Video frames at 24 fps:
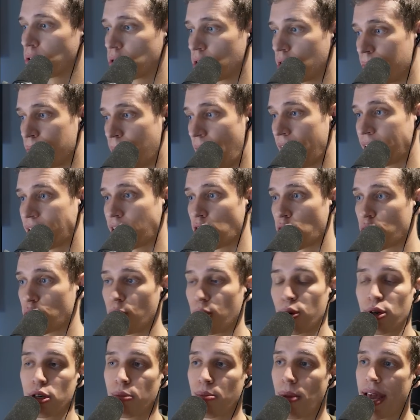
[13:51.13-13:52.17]
them at the
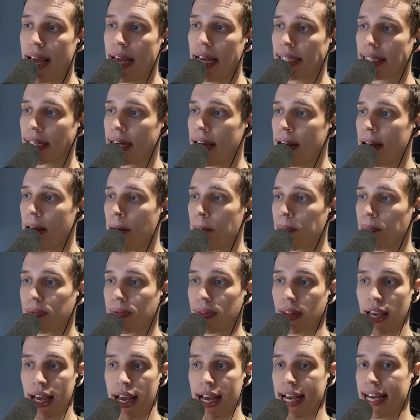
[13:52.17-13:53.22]
3rd base,
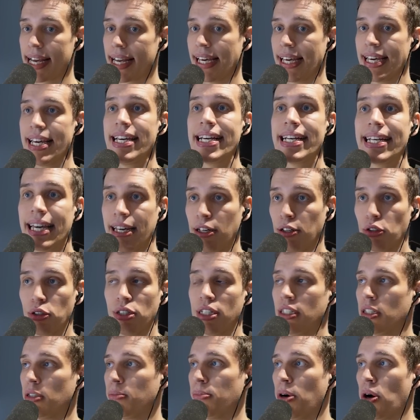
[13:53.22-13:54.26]
he kills
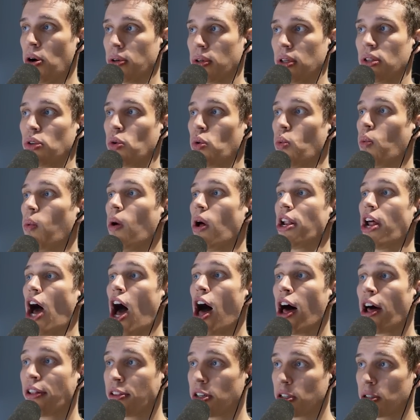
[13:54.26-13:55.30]
his opponent
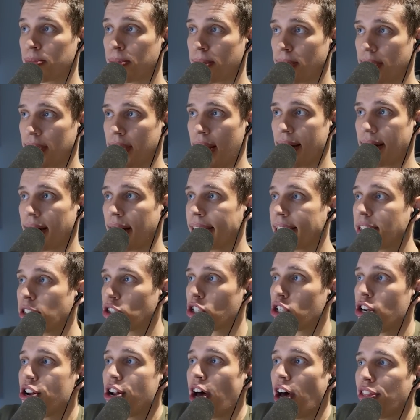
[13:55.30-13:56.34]
100%. Like, there's
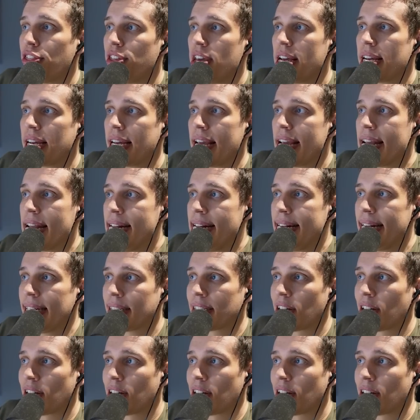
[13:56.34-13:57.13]
nothing in this